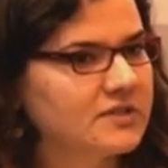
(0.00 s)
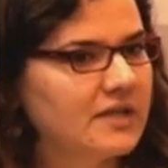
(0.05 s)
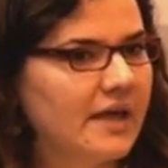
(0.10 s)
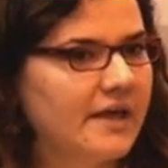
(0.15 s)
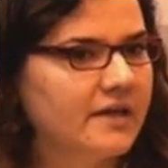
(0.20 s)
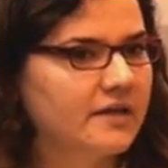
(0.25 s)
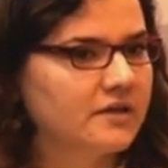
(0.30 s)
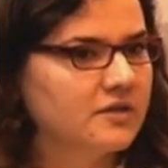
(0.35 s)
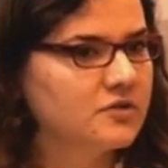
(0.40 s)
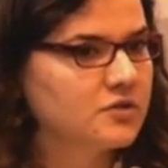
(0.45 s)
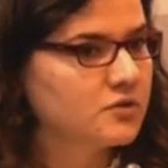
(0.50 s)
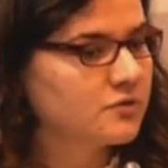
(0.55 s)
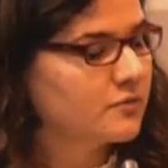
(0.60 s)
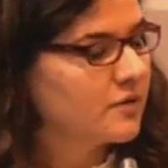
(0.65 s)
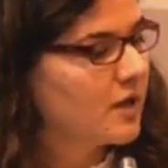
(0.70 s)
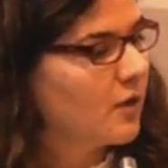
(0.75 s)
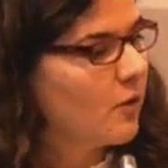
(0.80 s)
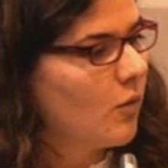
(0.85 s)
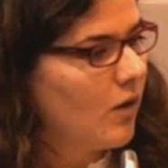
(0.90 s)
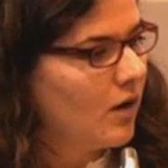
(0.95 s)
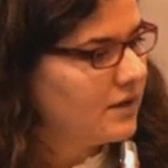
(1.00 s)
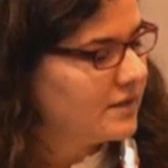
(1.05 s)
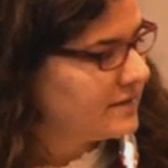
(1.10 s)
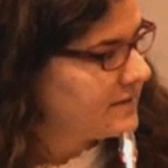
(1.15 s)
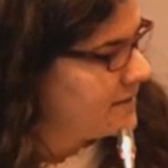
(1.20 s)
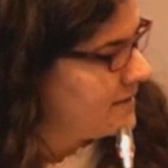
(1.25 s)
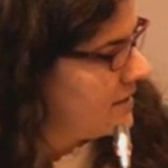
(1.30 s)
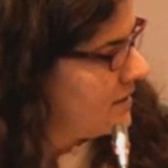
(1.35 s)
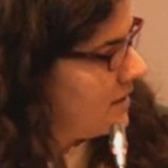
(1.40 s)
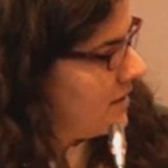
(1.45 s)
like ensuring
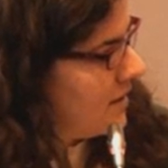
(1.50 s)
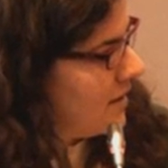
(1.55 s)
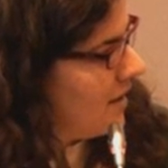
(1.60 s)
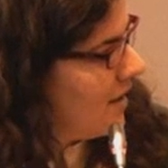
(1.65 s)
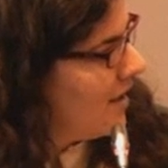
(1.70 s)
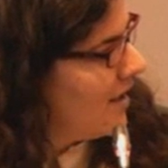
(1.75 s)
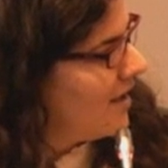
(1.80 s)
quality